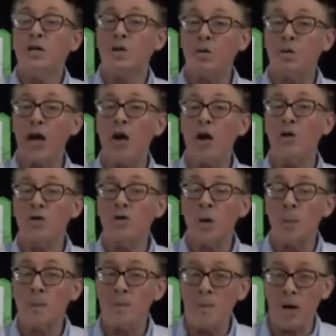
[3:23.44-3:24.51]
crowd
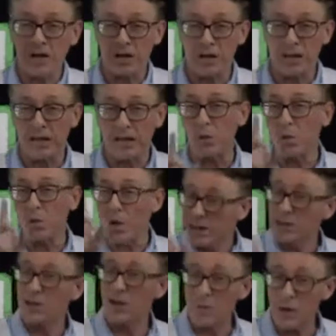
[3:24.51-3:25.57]
marketing. And what
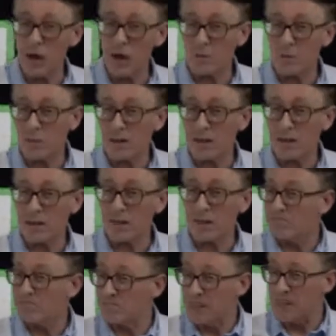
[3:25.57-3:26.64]
is crowd
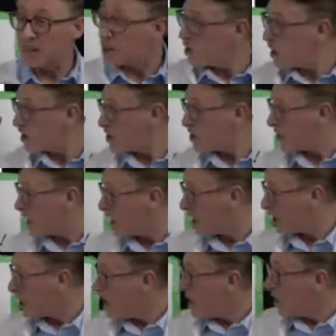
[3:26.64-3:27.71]
marketing? In a
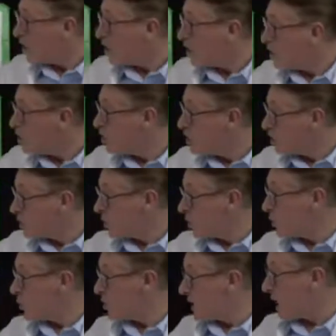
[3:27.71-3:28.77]
nutshell,
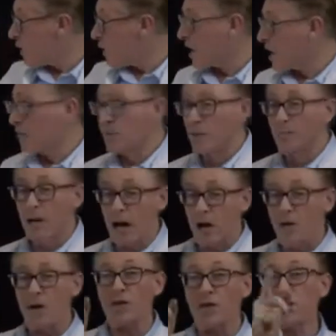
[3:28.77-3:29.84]
you now have the
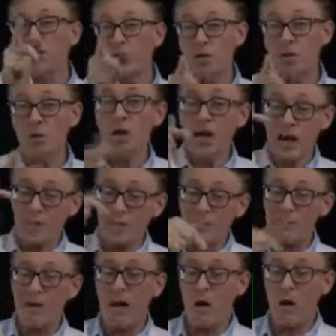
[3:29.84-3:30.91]
power. You have
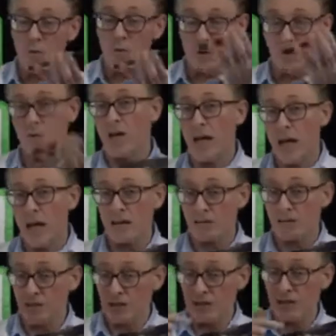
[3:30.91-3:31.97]
the power in your
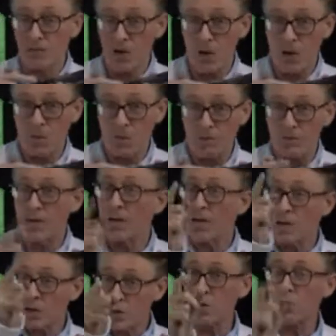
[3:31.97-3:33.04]
hand. This phone,
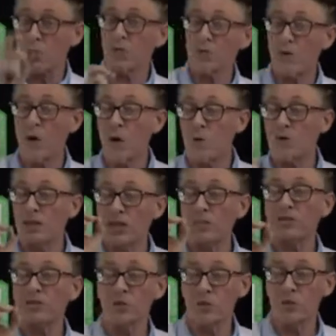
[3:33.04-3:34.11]
your phone
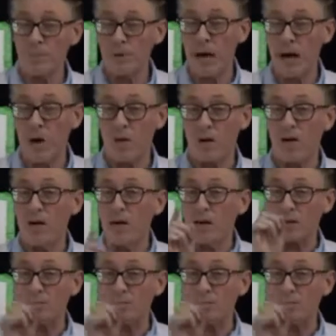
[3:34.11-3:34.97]
gives you the power